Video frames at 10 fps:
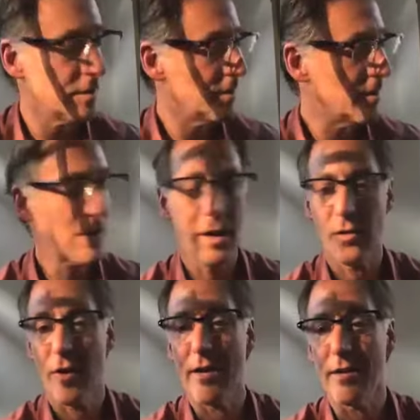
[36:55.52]
Okay,
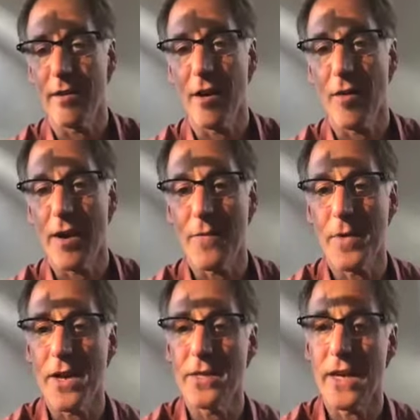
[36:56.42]
great. All right,
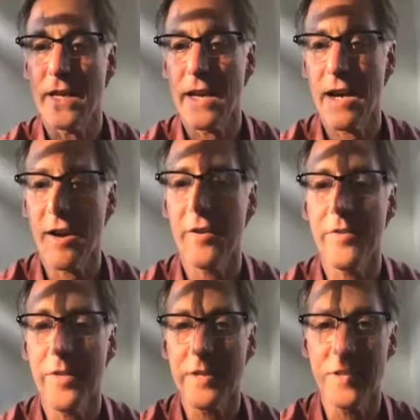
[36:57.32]
everybody, take care.
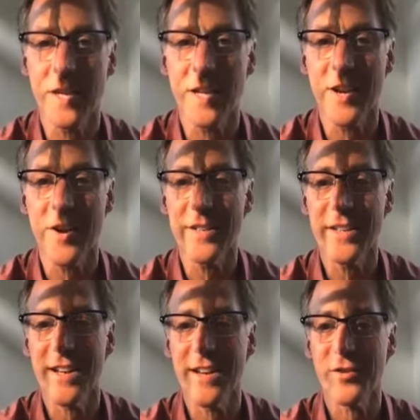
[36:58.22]
Thanks again, Aaron.
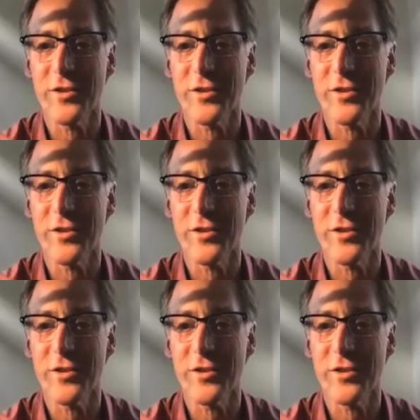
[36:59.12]
Have a good day.